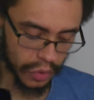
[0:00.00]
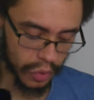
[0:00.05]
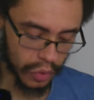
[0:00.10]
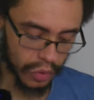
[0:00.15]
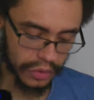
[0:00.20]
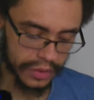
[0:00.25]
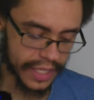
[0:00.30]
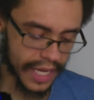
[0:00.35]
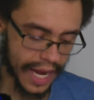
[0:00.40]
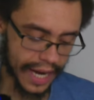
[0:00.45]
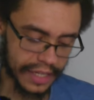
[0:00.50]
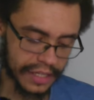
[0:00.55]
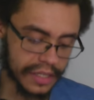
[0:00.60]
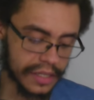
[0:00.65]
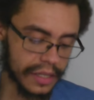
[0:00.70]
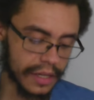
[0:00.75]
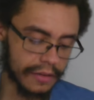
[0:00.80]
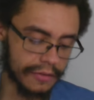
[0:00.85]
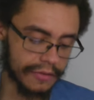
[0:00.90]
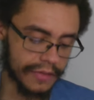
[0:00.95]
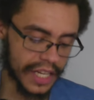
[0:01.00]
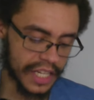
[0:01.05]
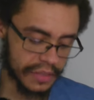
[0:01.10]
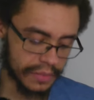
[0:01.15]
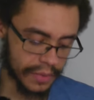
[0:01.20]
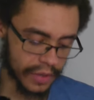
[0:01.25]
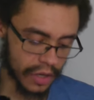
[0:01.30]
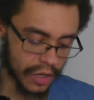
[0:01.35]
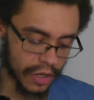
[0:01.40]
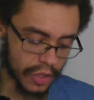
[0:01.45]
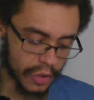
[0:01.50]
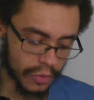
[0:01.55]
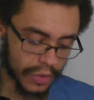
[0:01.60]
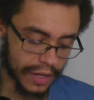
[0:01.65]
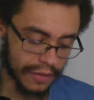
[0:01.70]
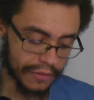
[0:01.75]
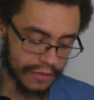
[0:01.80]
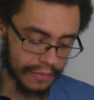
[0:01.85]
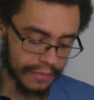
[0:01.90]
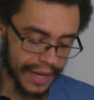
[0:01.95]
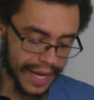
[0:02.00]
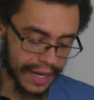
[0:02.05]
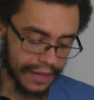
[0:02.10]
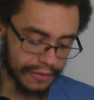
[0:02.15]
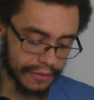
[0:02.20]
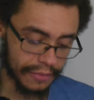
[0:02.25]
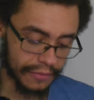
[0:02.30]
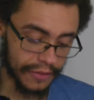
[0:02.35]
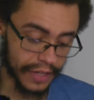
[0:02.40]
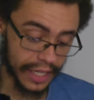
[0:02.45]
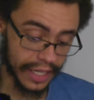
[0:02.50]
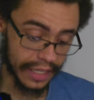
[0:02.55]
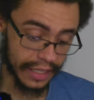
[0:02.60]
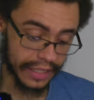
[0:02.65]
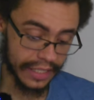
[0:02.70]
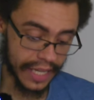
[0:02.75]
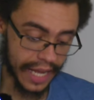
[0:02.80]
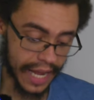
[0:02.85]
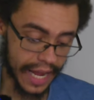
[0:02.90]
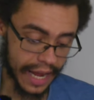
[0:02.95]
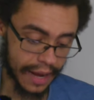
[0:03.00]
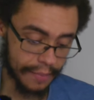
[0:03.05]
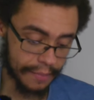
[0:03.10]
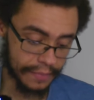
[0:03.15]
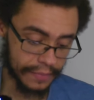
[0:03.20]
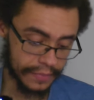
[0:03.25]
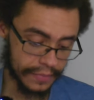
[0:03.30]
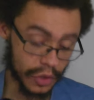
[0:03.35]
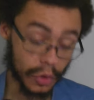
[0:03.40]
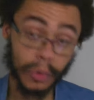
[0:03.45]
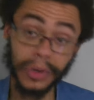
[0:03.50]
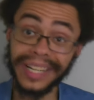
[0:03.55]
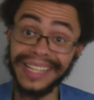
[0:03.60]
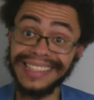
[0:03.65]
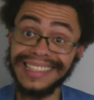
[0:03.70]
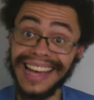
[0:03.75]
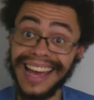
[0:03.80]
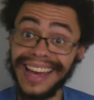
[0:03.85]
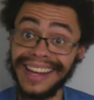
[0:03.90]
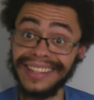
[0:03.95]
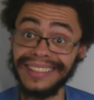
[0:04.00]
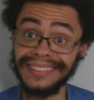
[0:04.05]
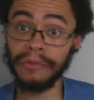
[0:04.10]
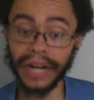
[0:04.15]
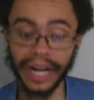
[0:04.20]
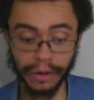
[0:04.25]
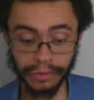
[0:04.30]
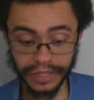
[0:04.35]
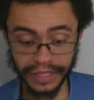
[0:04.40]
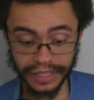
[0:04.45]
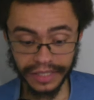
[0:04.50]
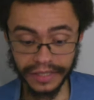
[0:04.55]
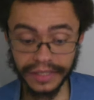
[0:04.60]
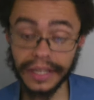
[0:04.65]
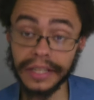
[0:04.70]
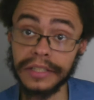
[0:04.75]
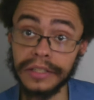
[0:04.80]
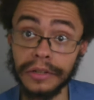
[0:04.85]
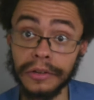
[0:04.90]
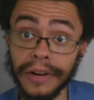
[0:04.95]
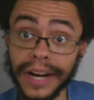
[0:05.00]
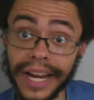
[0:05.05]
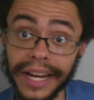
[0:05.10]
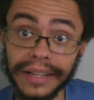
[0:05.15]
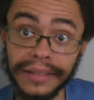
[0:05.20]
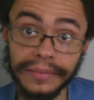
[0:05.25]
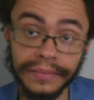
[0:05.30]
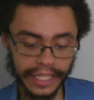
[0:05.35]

old texts on Facebook all the way from back from fucking damn 2010 when I was in sixth grade.